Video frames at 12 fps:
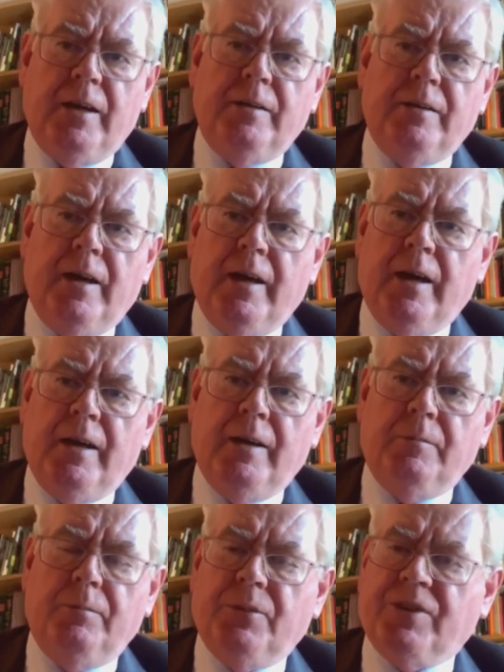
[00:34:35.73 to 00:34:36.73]
in
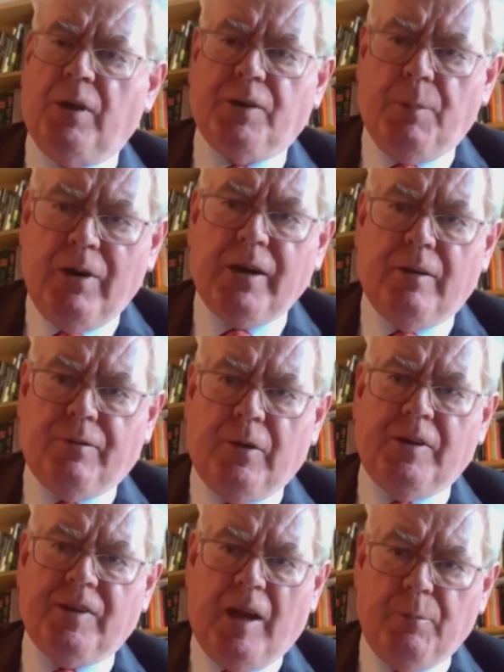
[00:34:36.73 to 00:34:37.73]
South America,
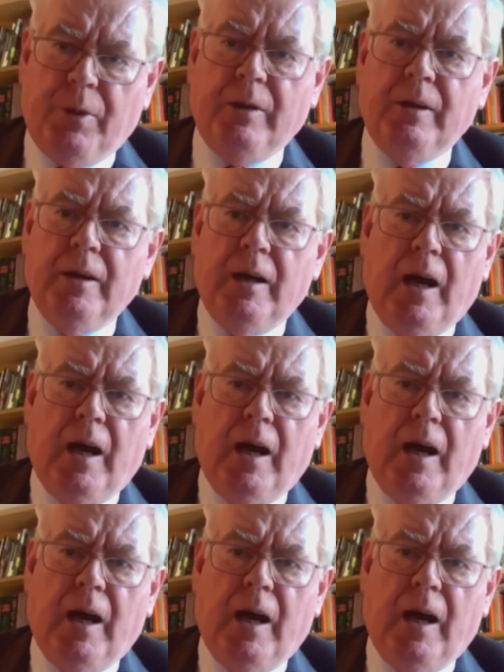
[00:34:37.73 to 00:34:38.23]
for example,